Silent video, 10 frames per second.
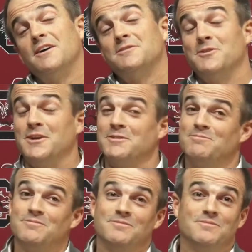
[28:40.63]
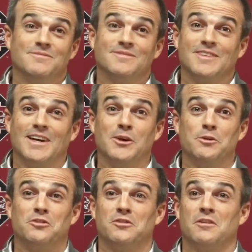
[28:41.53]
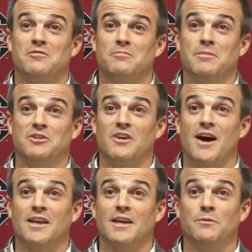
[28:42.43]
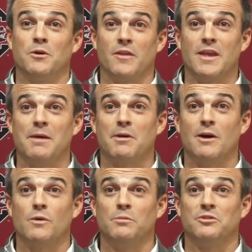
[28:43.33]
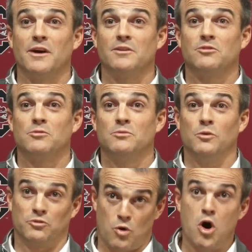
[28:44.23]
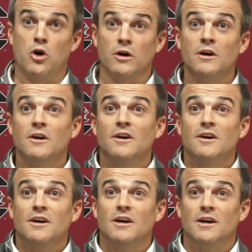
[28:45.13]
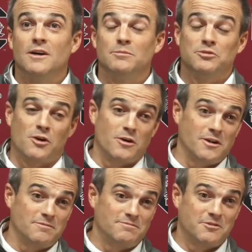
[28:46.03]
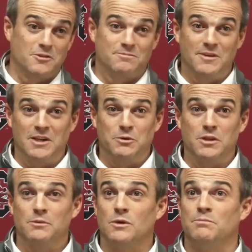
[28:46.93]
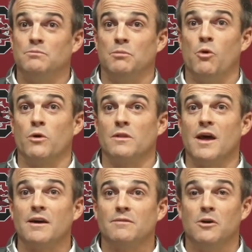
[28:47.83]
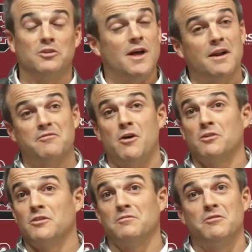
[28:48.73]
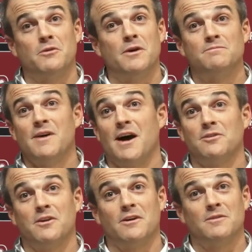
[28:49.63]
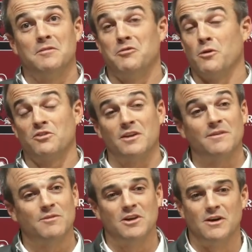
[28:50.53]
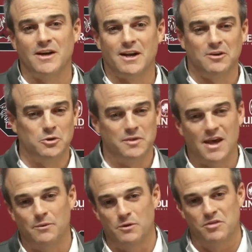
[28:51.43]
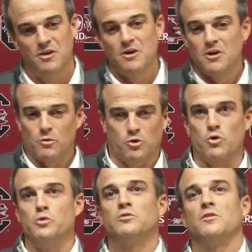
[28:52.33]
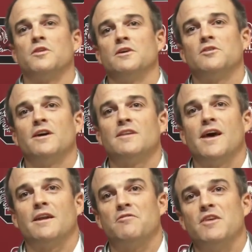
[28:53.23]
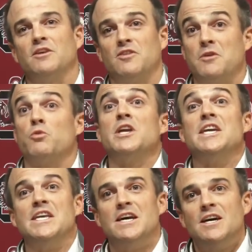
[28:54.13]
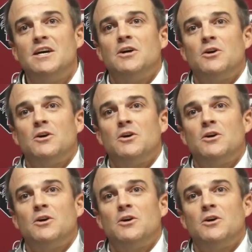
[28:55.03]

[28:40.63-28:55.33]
Oh, well, I know this is going to be shocking. One of the Gamecock websites was wrong. Sorry for anyone that reported that. There's a lot of false info out there, unfortunately. You know, I got to deal with that with recruits and things like that, of things they read